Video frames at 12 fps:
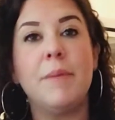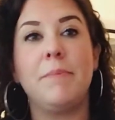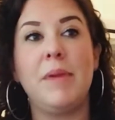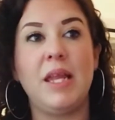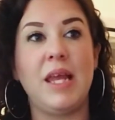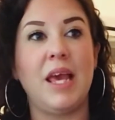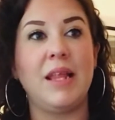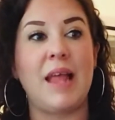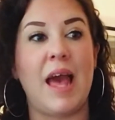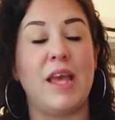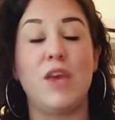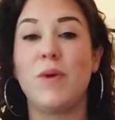meaning
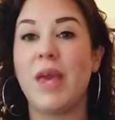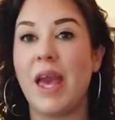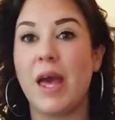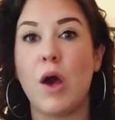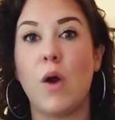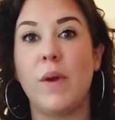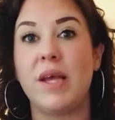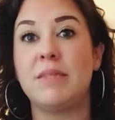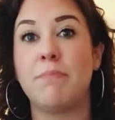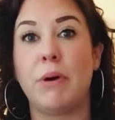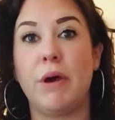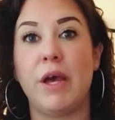that you can't always
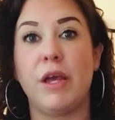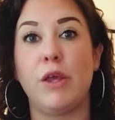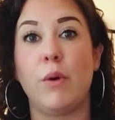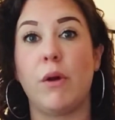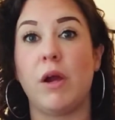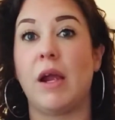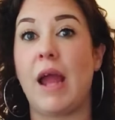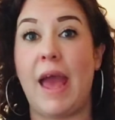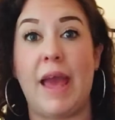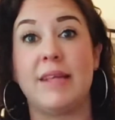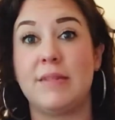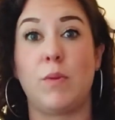put your
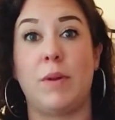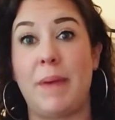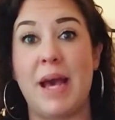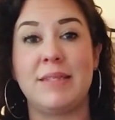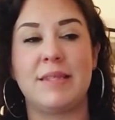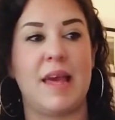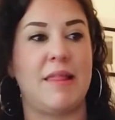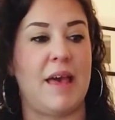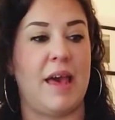eggs in one basket.